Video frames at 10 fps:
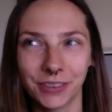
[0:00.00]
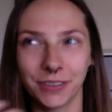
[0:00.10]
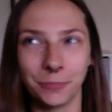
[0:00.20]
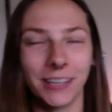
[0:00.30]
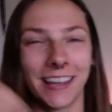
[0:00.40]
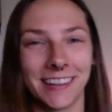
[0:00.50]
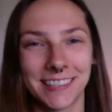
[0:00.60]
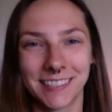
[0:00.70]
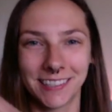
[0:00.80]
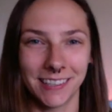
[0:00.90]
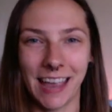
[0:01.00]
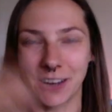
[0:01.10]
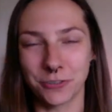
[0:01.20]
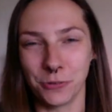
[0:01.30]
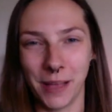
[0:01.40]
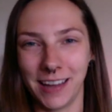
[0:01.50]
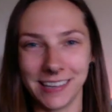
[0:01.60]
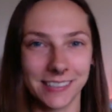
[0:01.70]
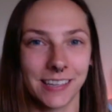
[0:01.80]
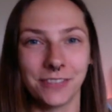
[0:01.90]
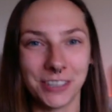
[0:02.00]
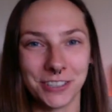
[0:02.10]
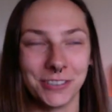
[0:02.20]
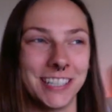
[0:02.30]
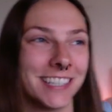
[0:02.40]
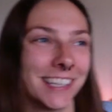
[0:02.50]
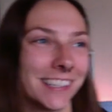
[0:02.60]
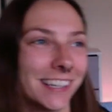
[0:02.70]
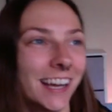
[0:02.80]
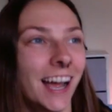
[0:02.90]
the planets, the astral bodies giving to each other?